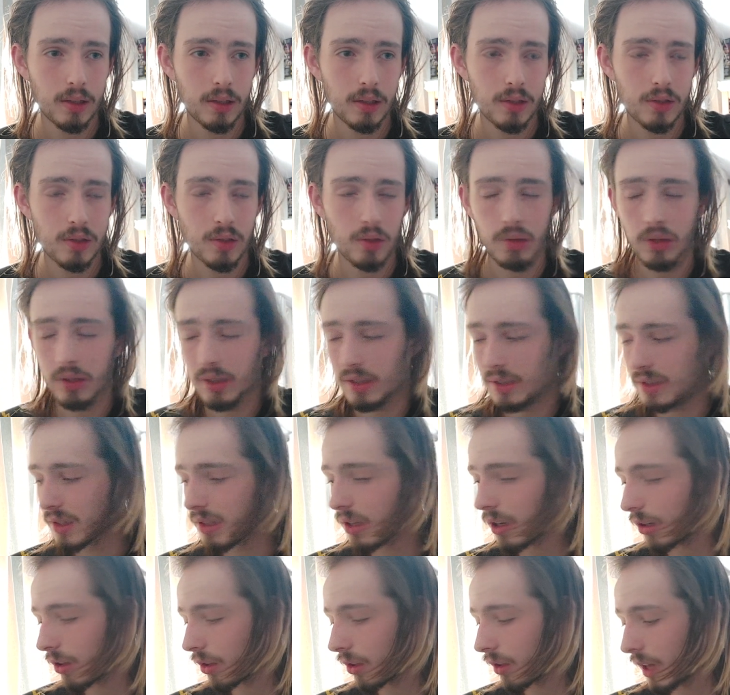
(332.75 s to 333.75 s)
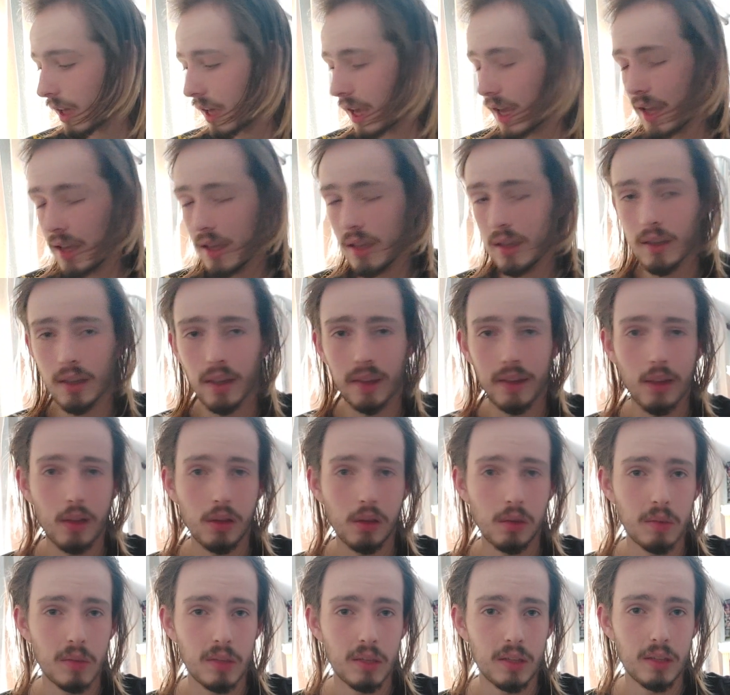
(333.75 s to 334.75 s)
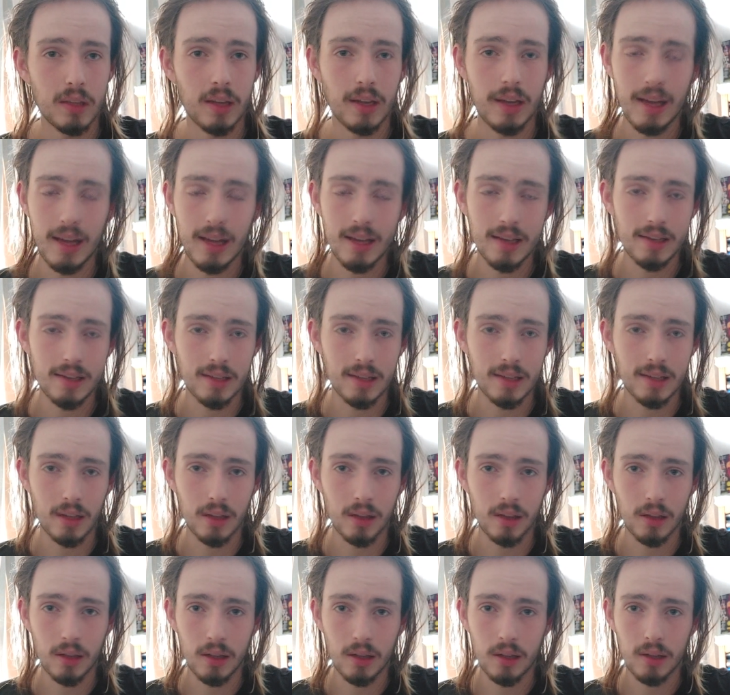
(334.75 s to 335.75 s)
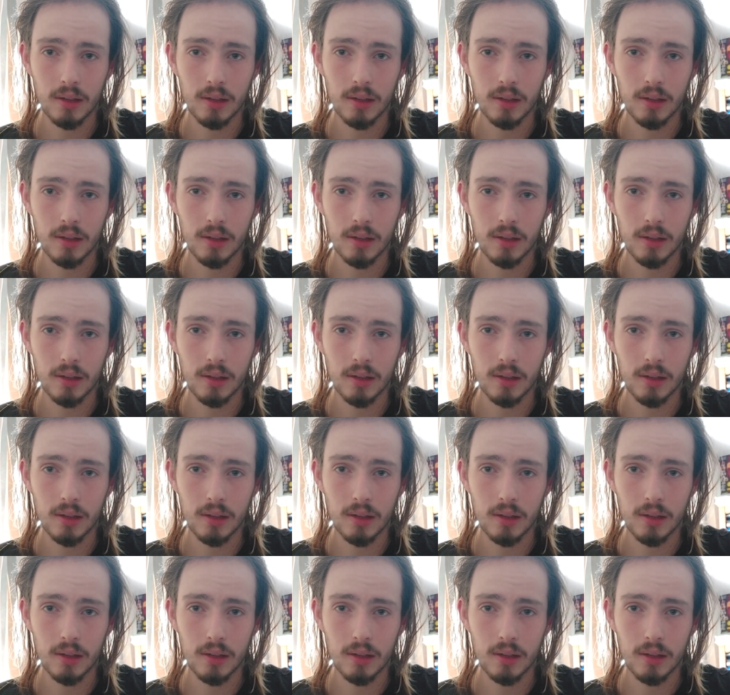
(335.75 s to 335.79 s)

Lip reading: So you can start on A, and that will be an A scale.